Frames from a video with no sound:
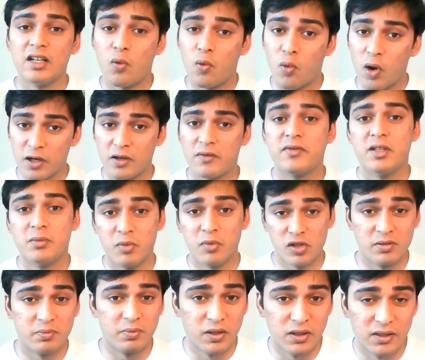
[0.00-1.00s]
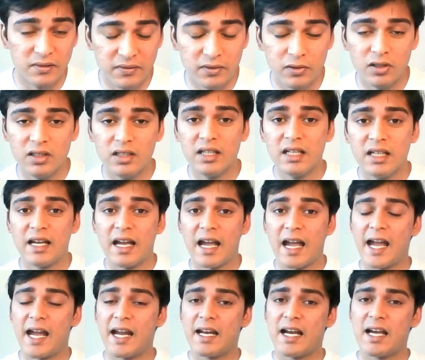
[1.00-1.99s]
One of the most beautiful,
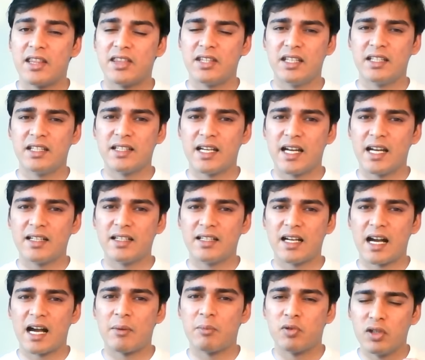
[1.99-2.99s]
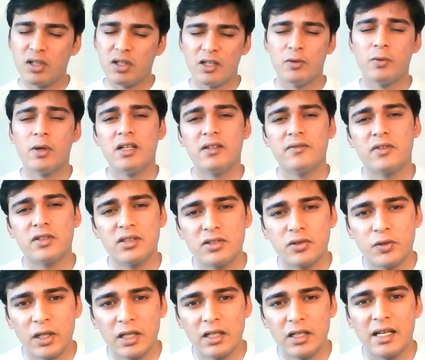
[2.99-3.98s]
and I think that I'm really waiting for the
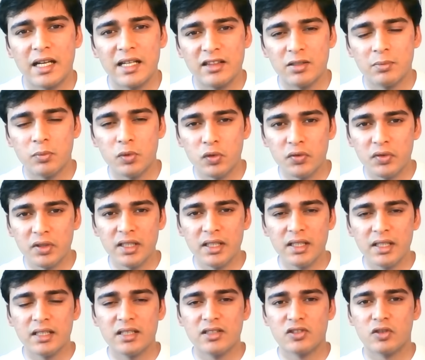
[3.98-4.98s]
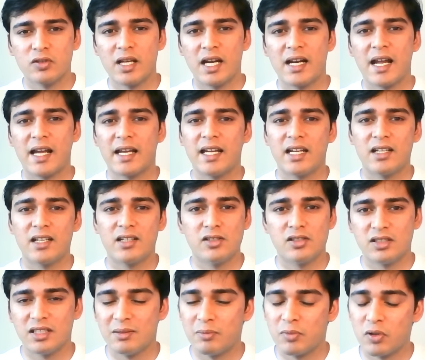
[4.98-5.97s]
trailer and the movie so that I get to
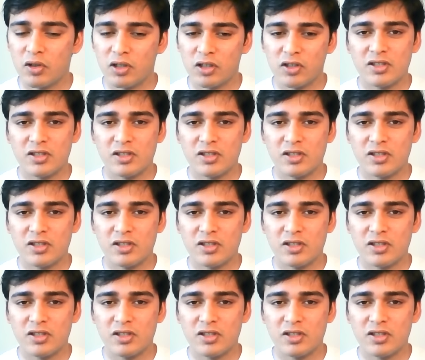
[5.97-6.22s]
see more,